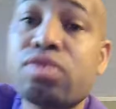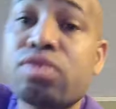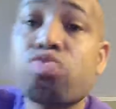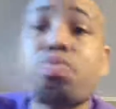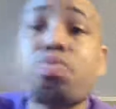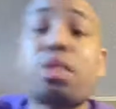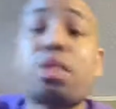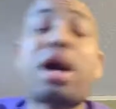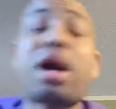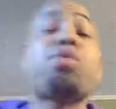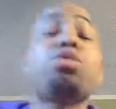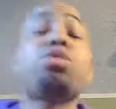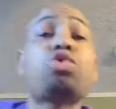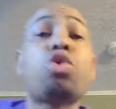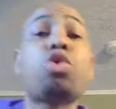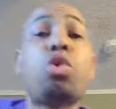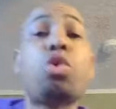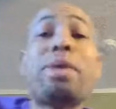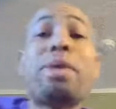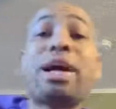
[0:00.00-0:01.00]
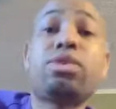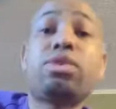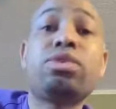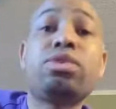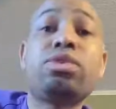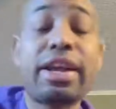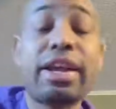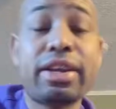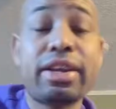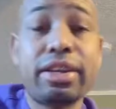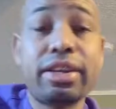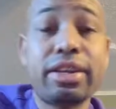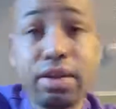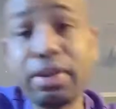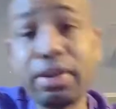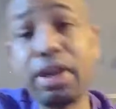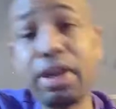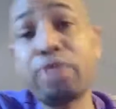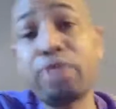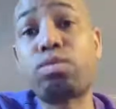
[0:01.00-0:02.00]
I will go back on that account
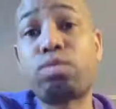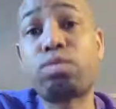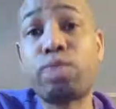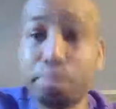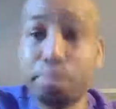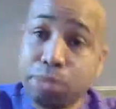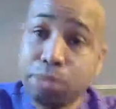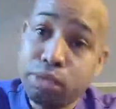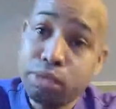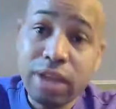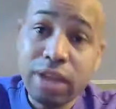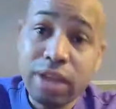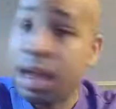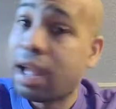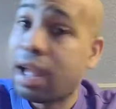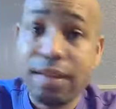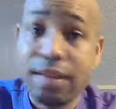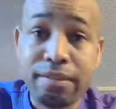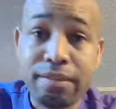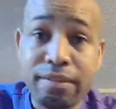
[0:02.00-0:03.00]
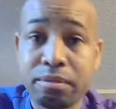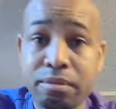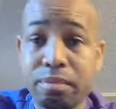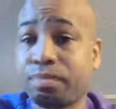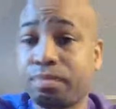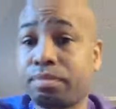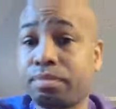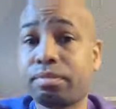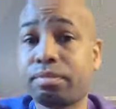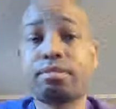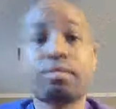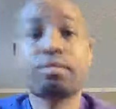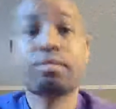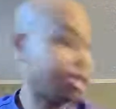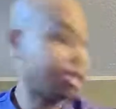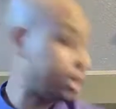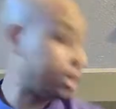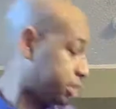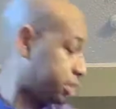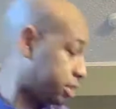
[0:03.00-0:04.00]
and rip you live and send